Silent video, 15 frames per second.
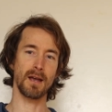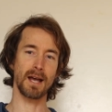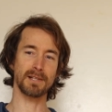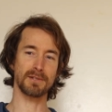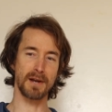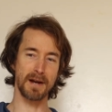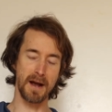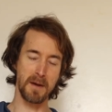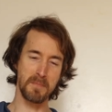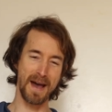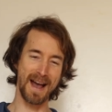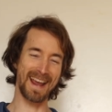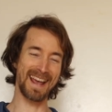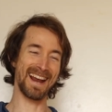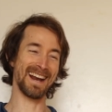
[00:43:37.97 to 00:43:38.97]
And so I got
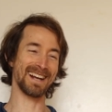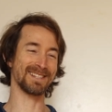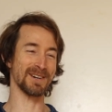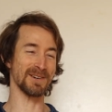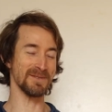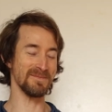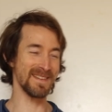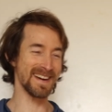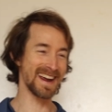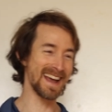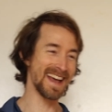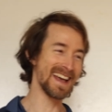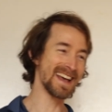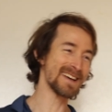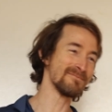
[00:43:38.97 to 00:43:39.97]
back and I told
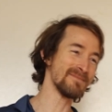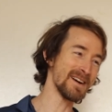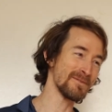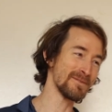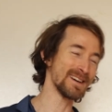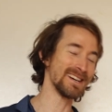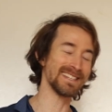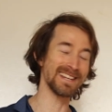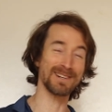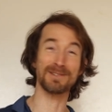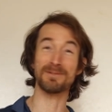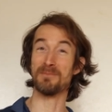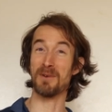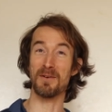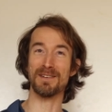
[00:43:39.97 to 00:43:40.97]
my fiance,
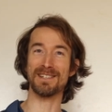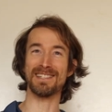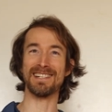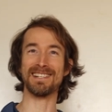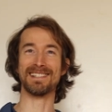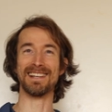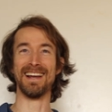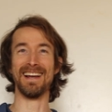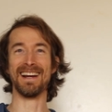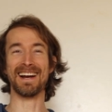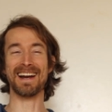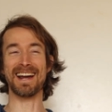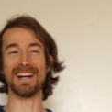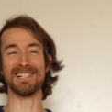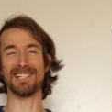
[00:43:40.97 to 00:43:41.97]
who's from overseas,
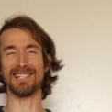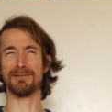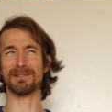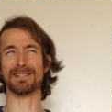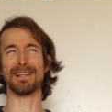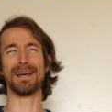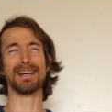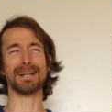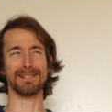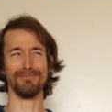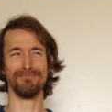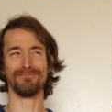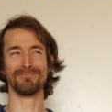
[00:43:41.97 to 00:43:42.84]
and she was like,